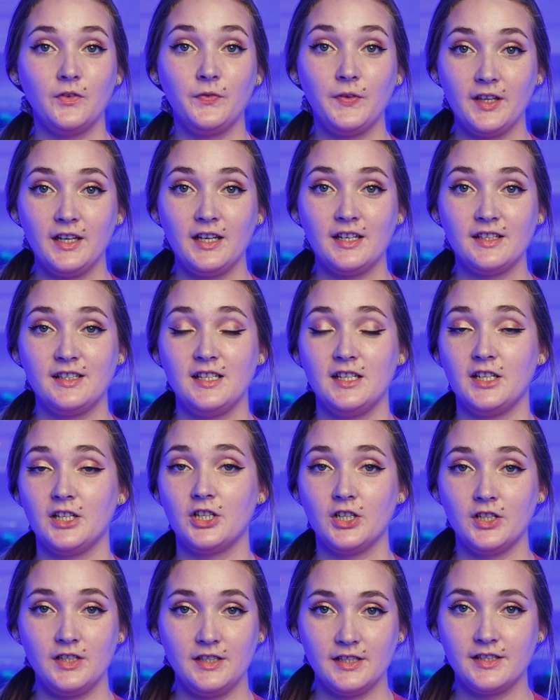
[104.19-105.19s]
Euphyllias need a
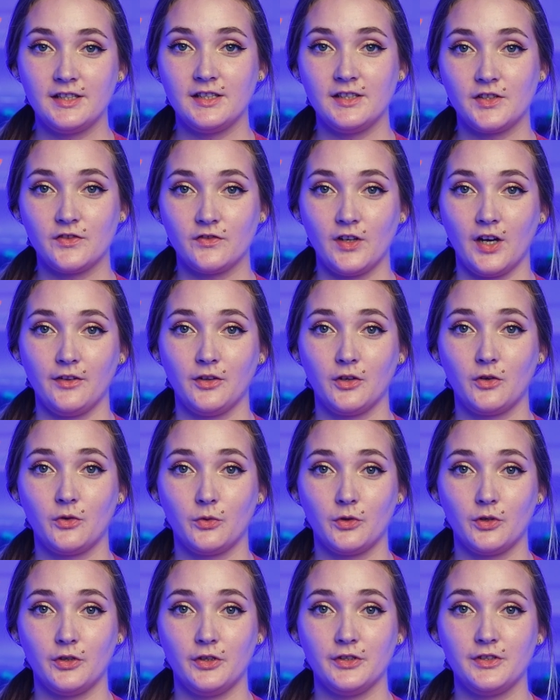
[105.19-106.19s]
good distance around the
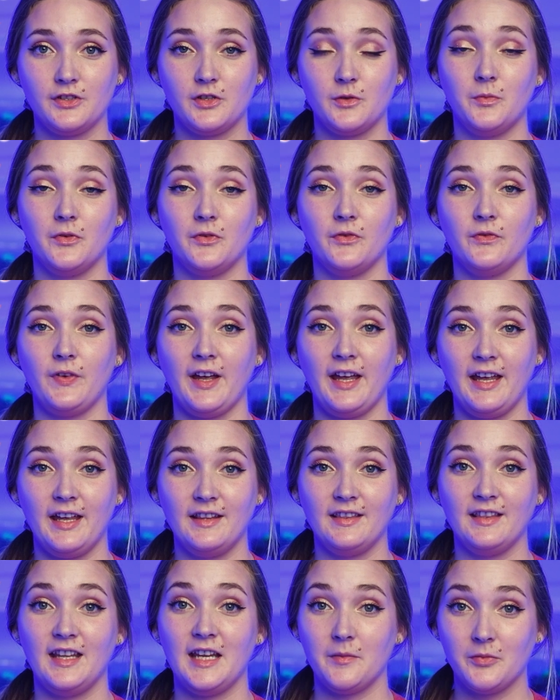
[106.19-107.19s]
coral to
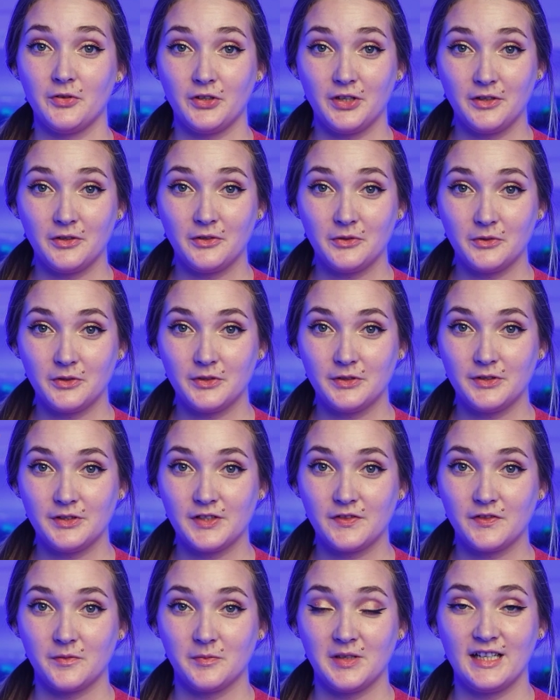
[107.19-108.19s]
prevent neighboring
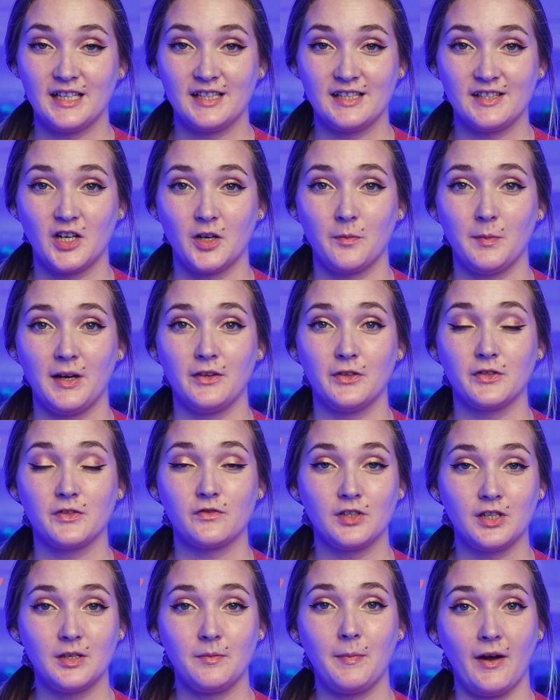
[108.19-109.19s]
corals from getting stung by
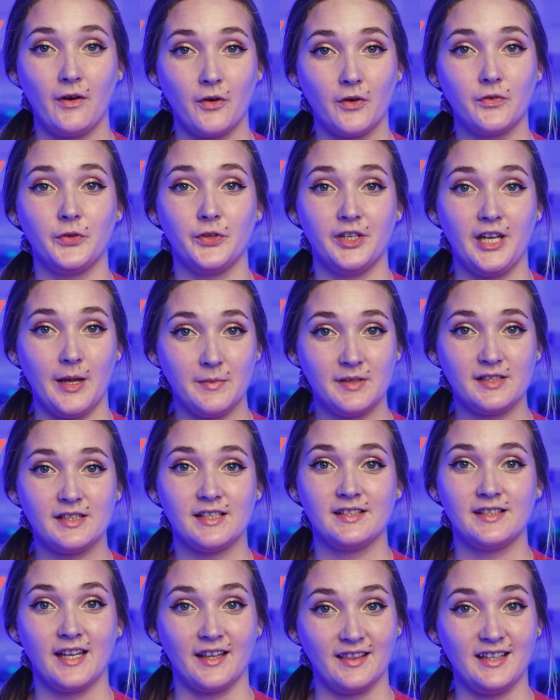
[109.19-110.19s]
those really powerful
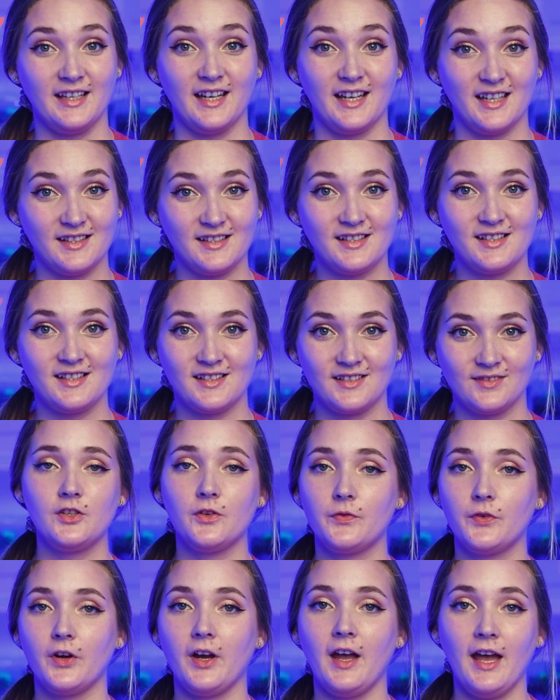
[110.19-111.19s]
nemesis at the ends.
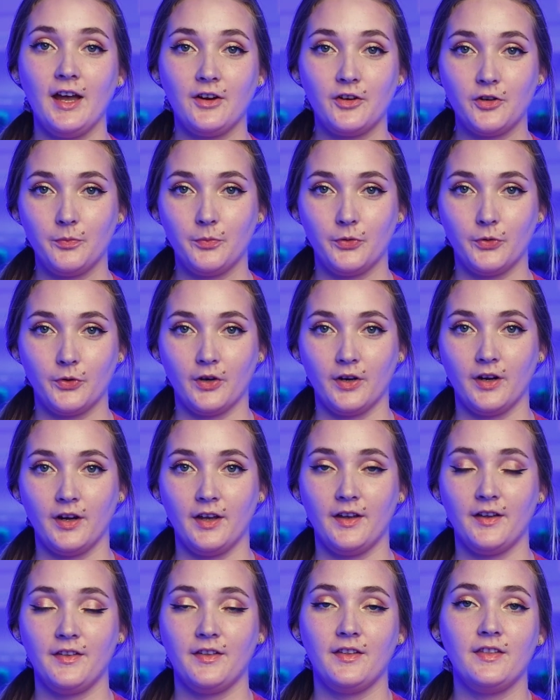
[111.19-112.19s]
So for
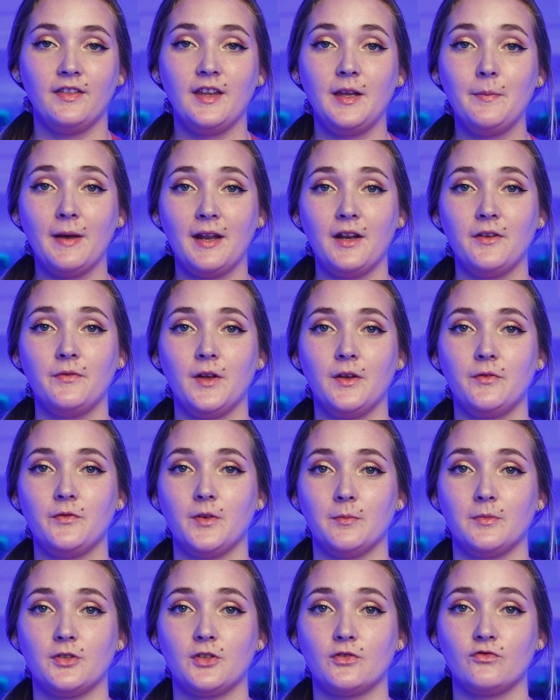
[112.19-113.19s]
Acropora, they benefit
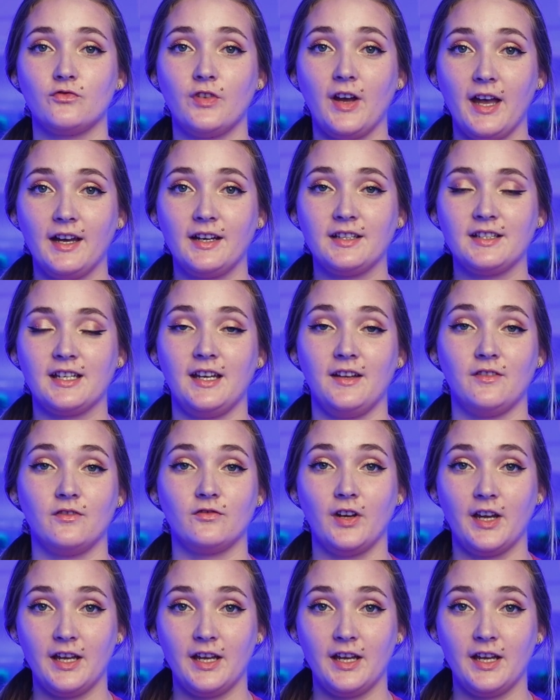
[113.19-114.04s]
from direct and